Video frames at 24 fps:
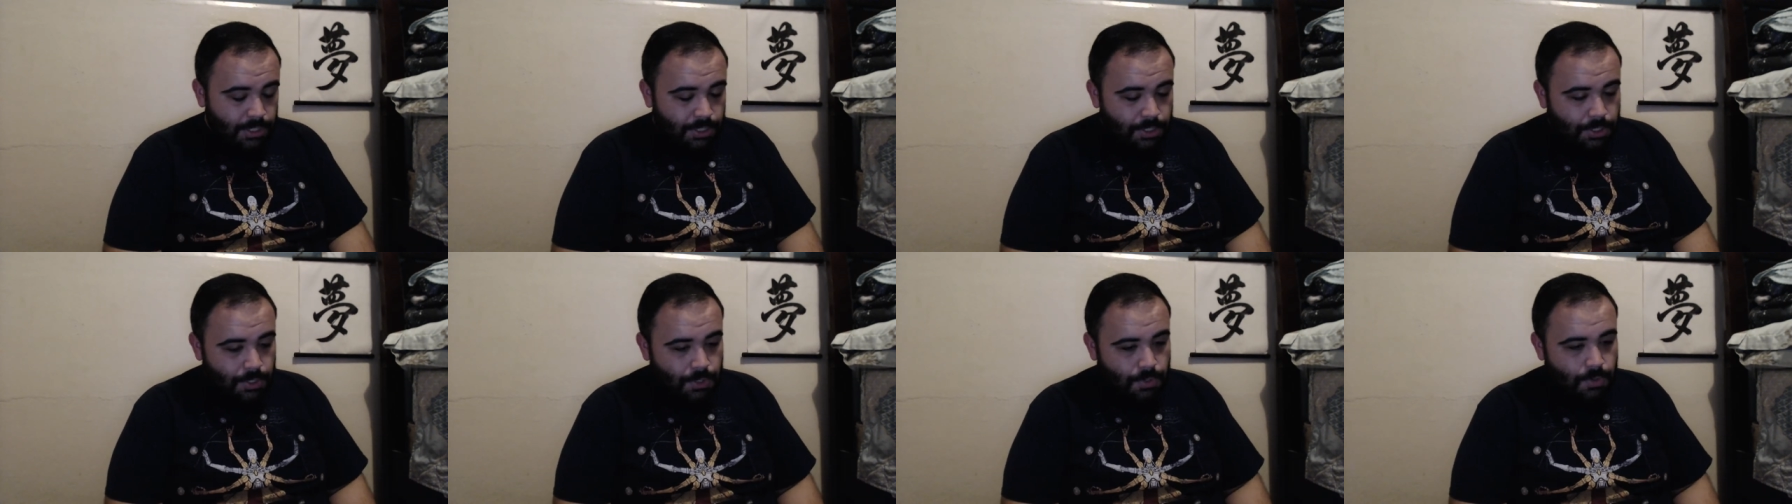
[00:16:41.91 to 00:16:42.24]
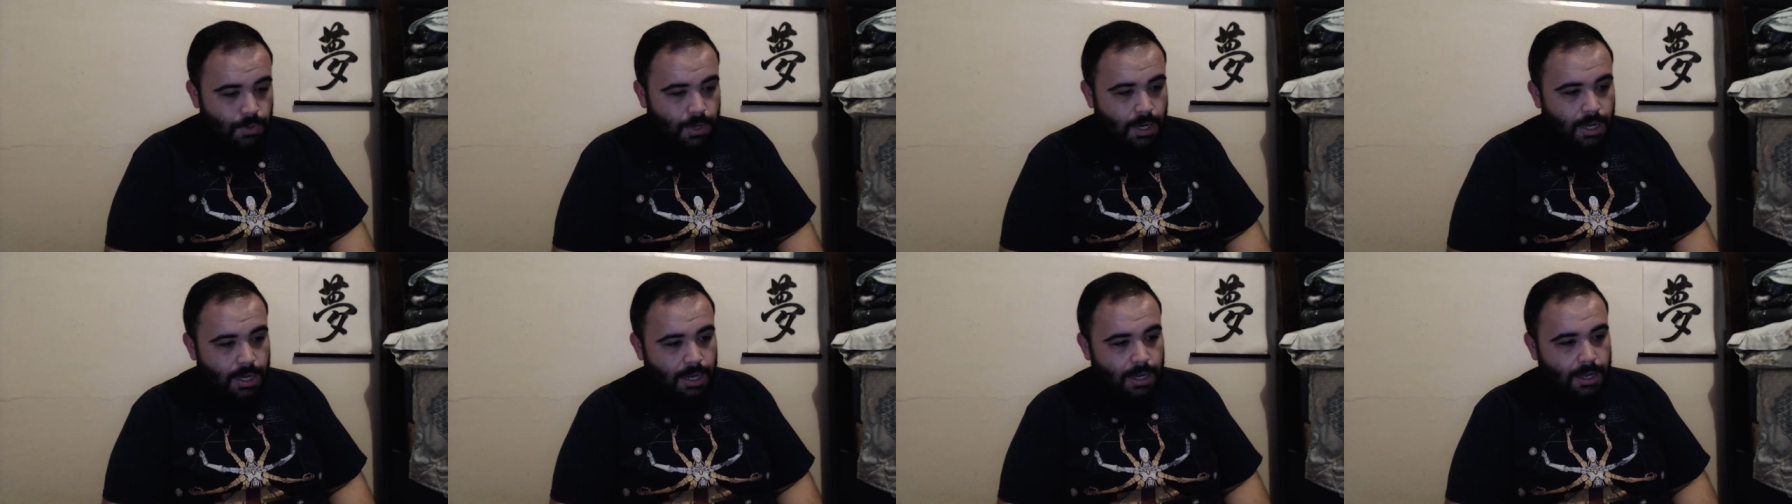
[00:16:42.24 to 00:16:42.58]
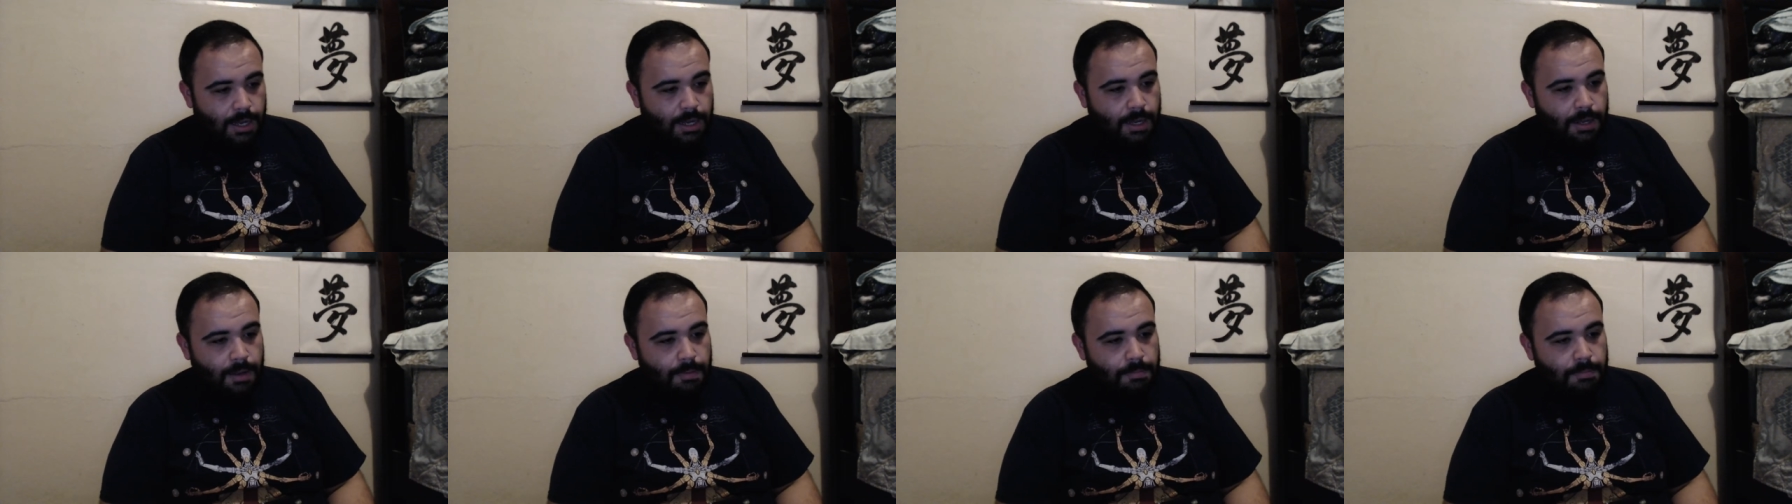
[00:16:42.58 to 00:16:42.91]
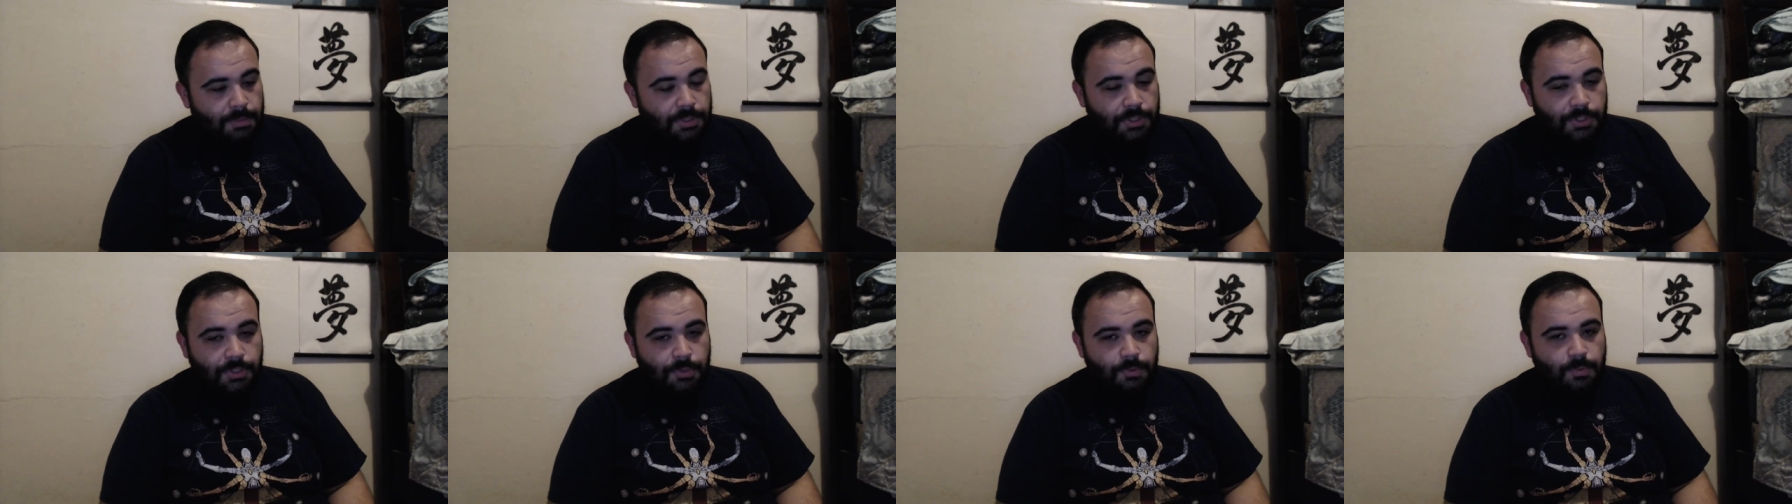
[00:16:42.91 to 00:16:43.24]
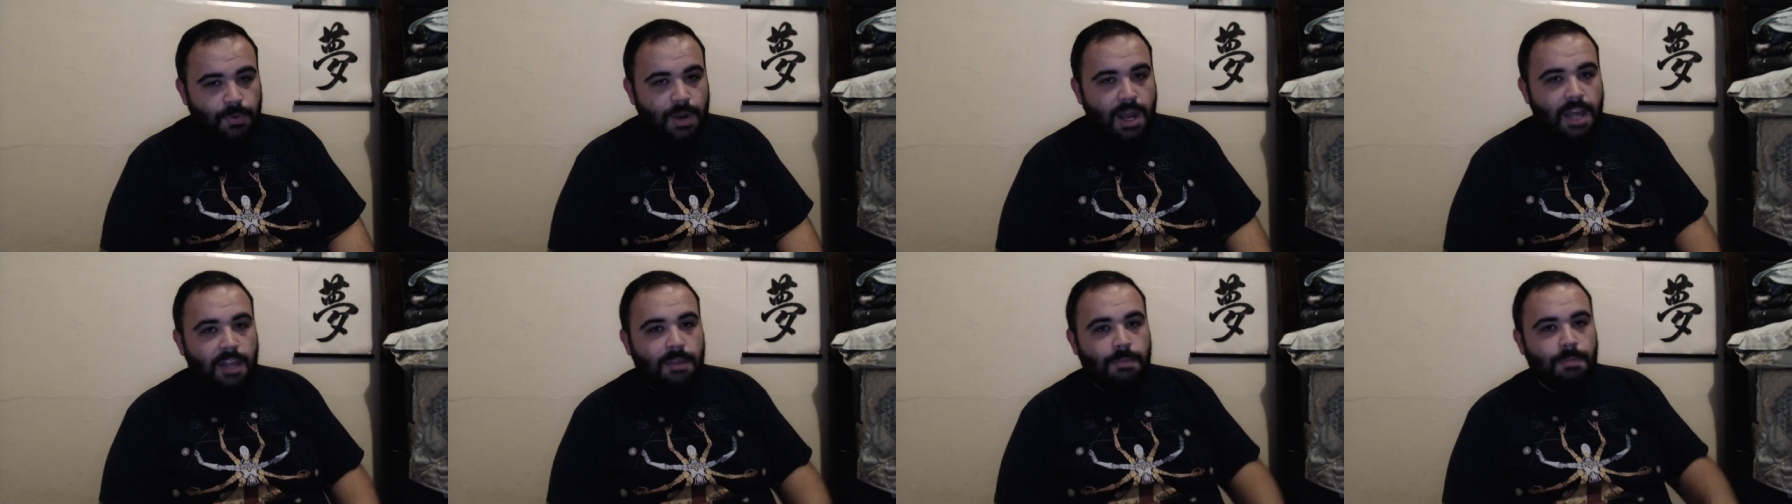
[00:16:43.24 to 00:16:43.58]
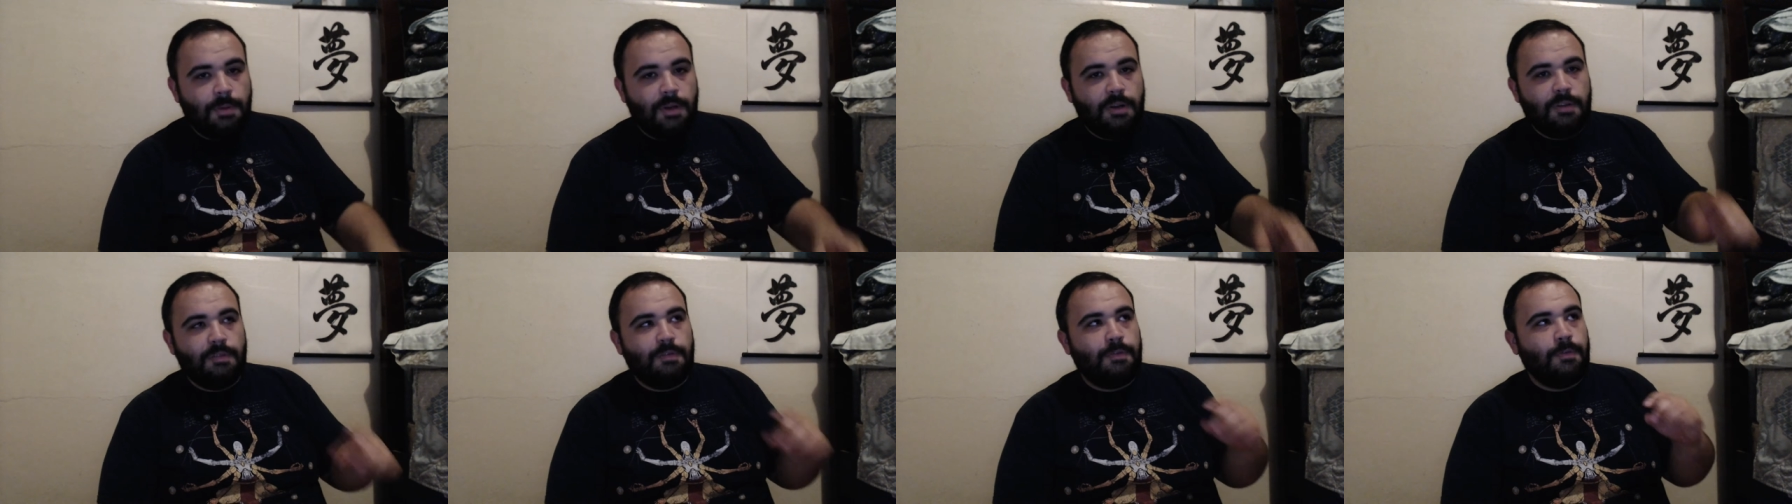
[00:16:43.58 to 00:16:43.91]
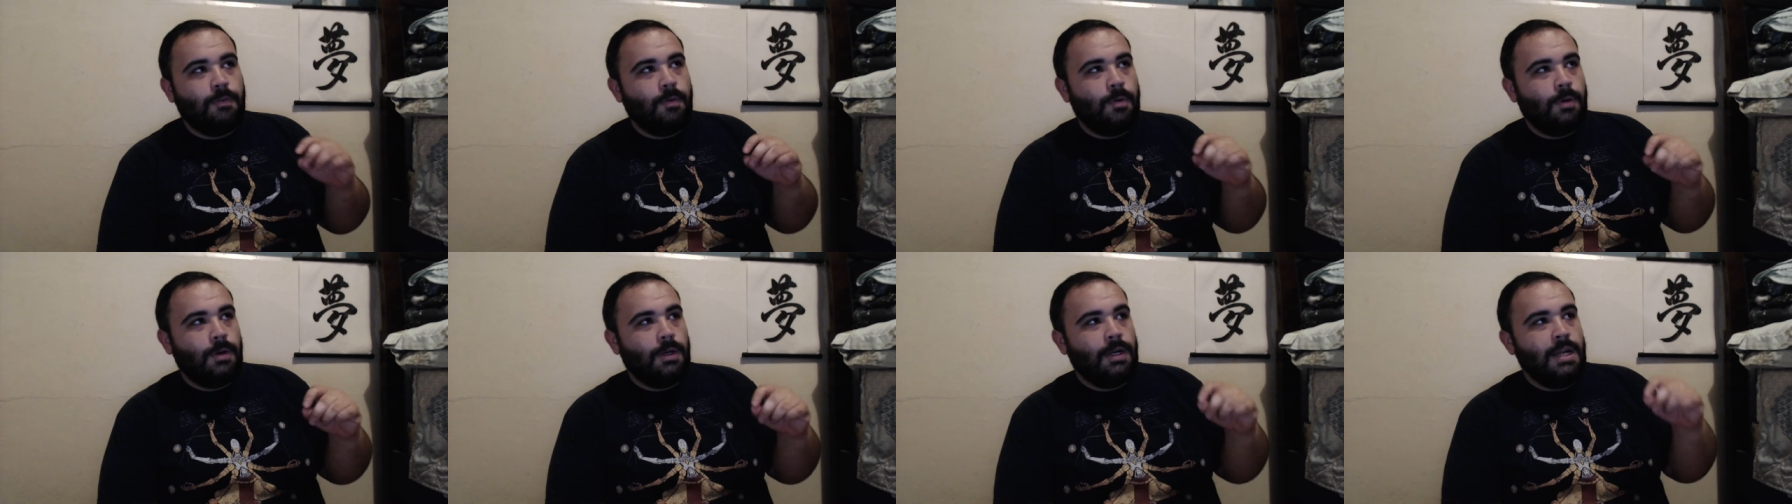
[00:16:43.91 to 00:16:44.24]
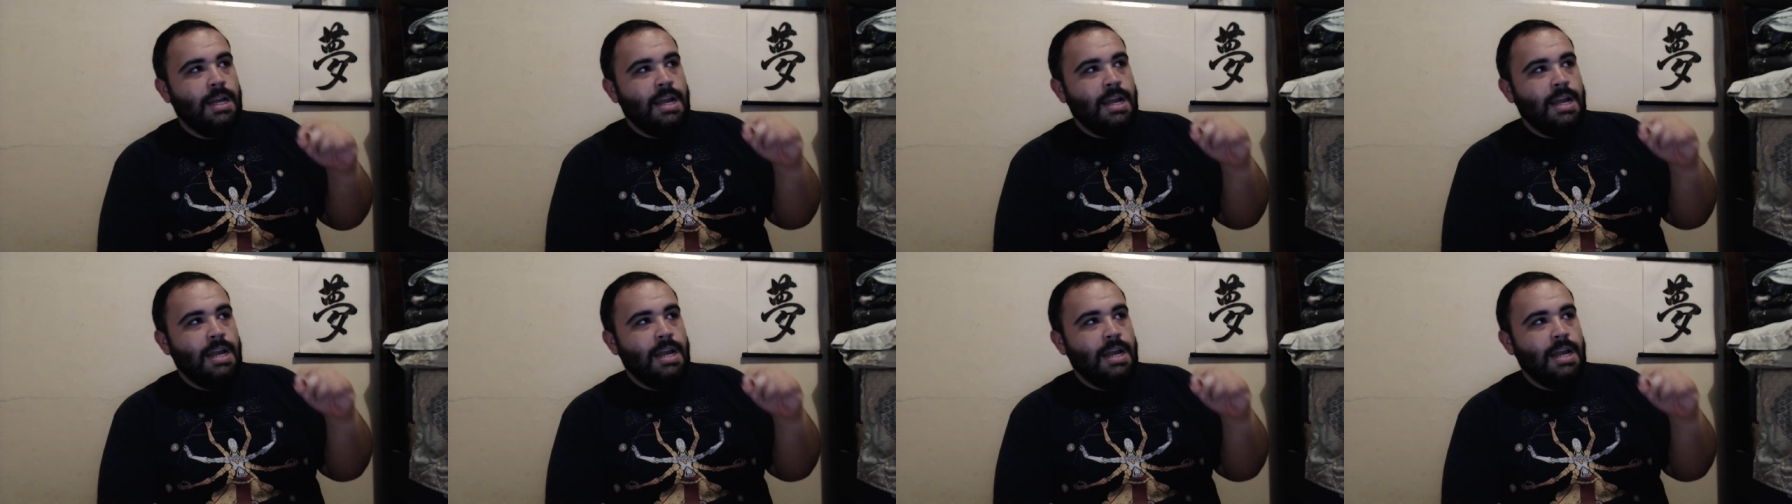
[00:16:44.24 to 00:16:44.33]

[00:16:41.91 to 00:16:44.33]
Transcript: to uh, Mister Rathburn for